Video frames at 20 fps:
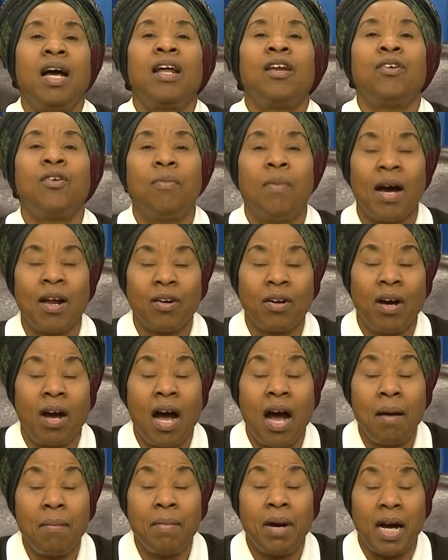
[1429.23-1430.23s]
No matter
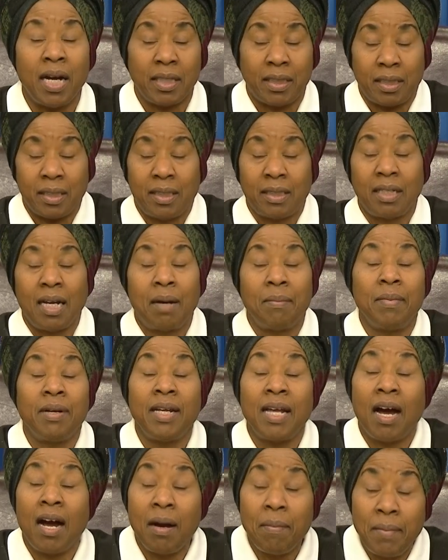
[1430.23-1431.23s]
how much,
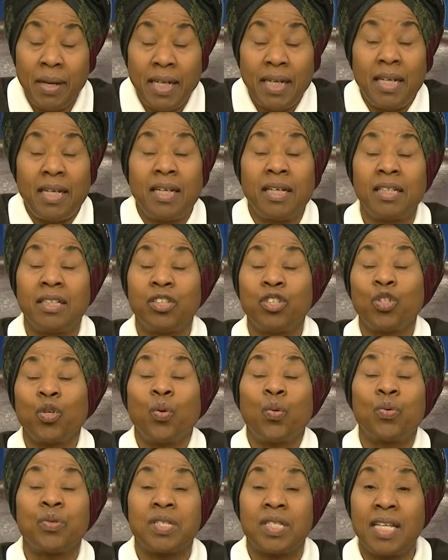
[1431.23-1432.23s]
how many
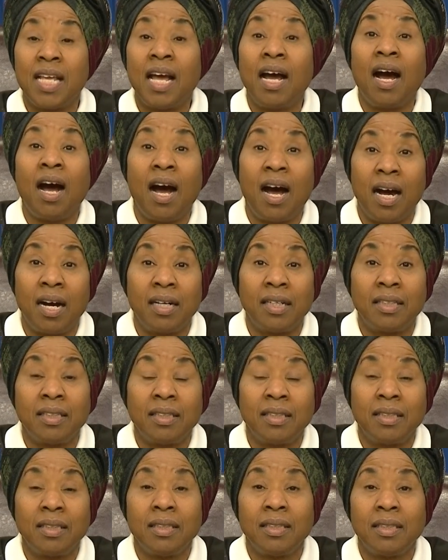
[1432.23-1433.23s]
shows there are,
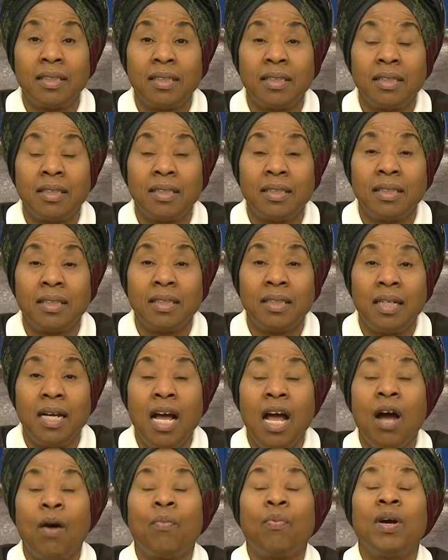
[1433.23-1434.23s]

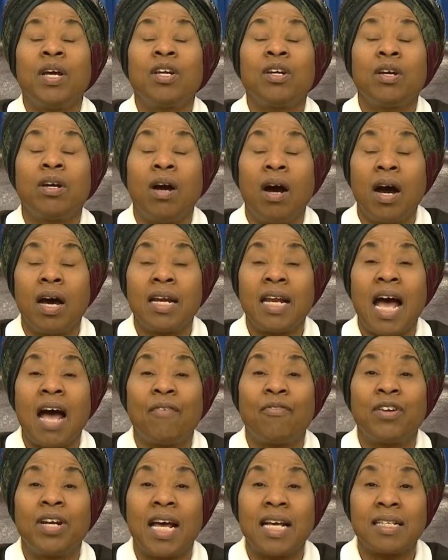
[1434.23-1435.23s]
when God
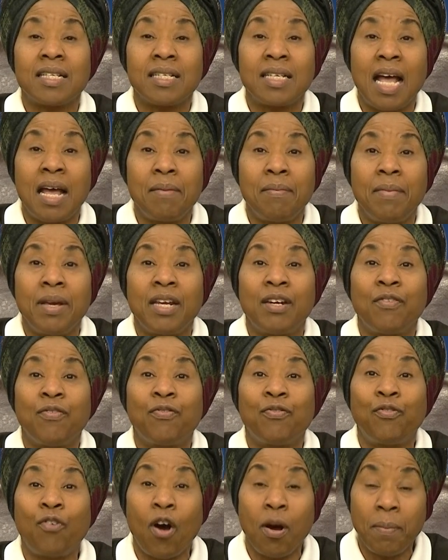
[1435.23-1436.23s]
have an assignment
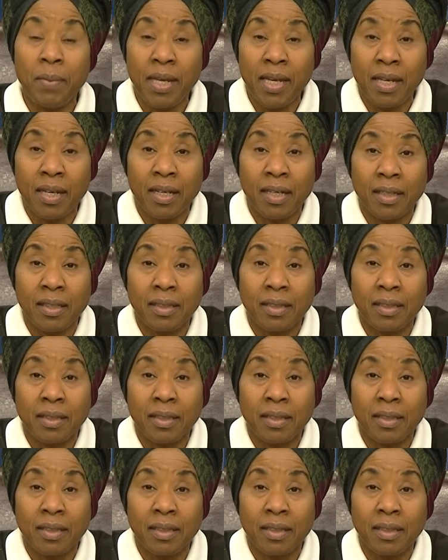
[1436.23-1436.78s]
for me,